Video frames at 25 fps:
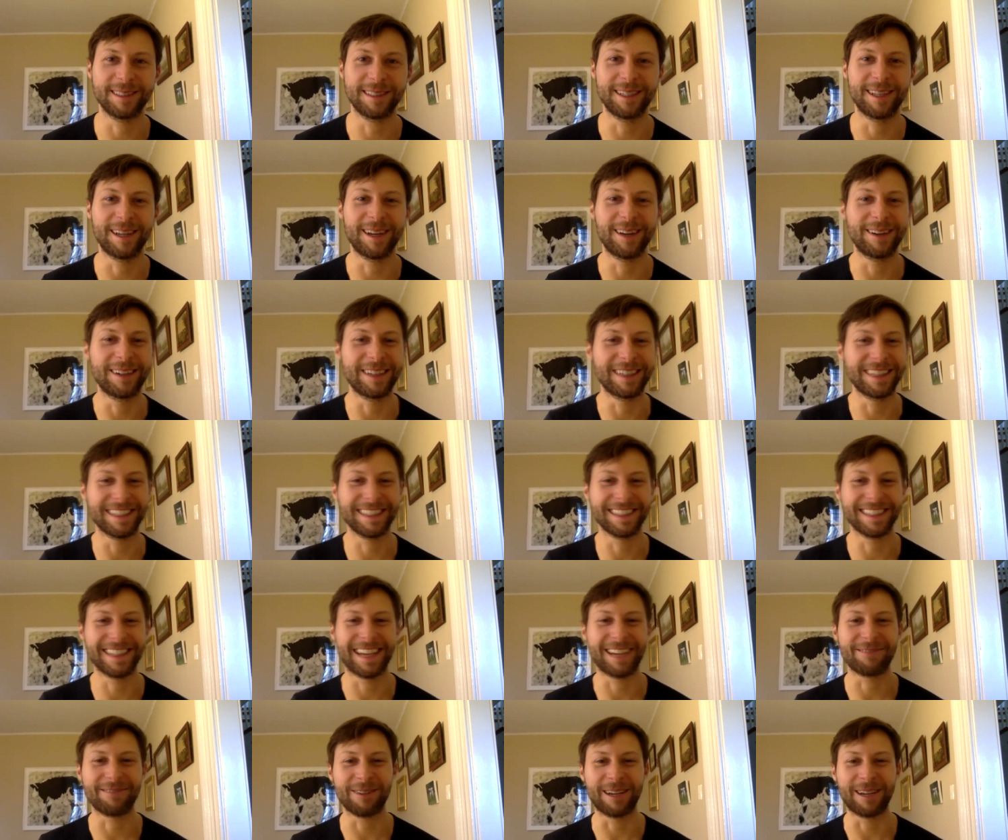You know, it,
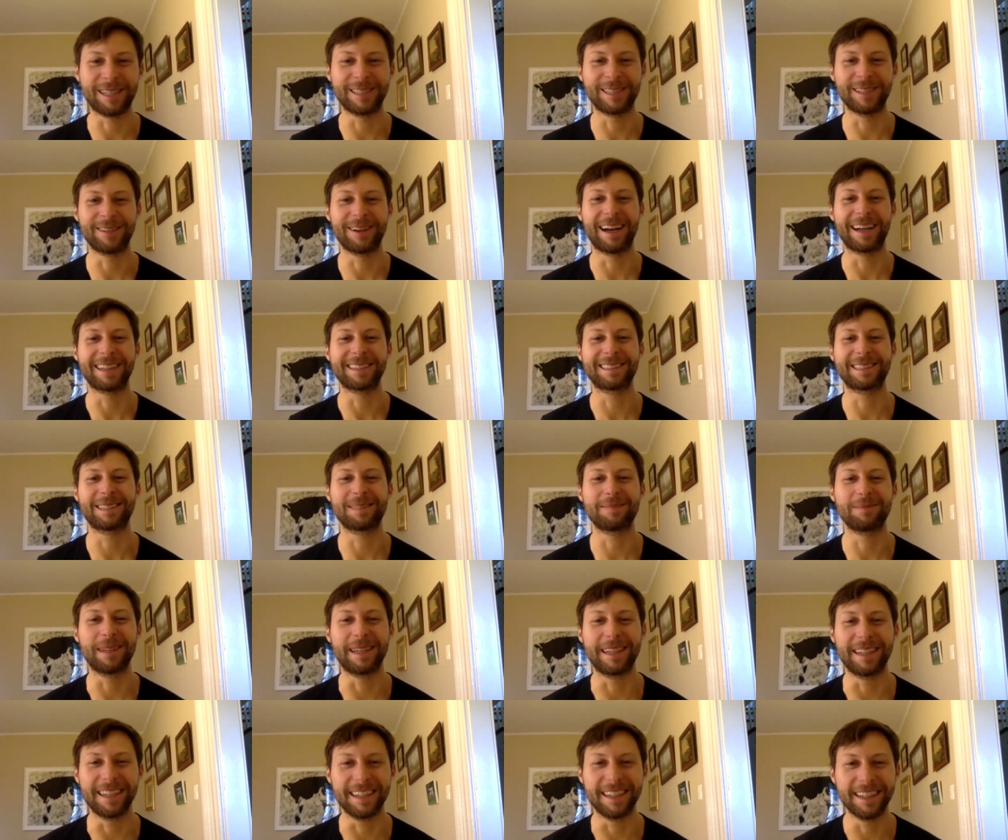that ratio has to
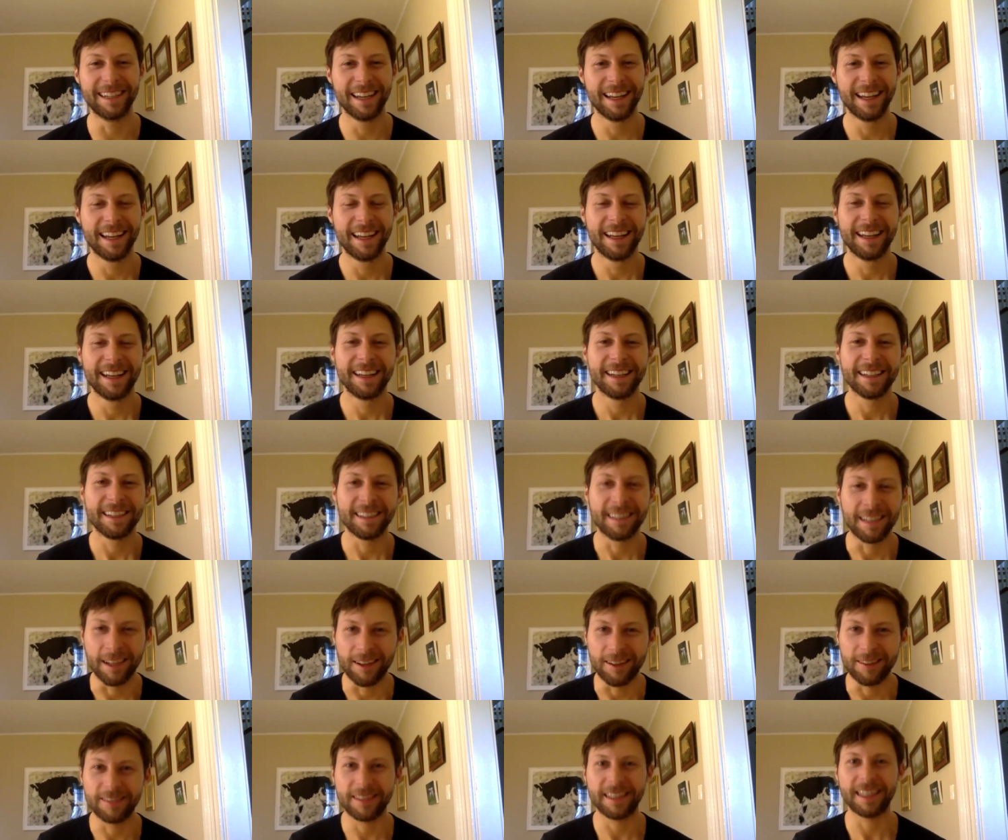be,
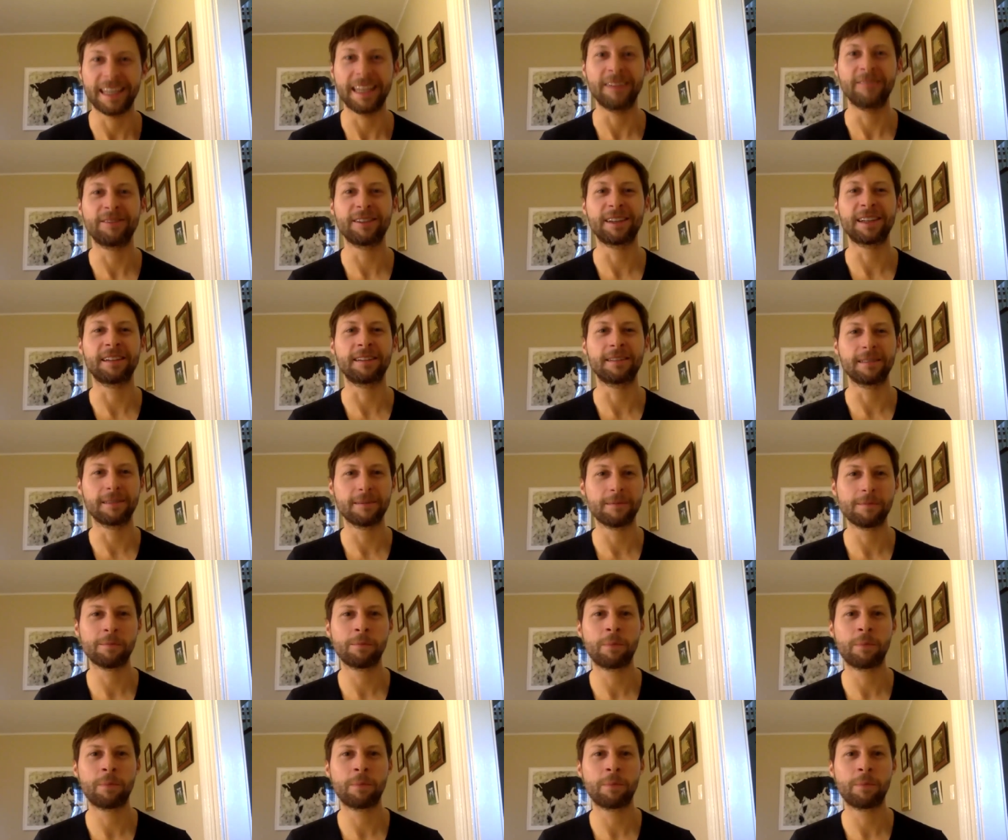you know, even.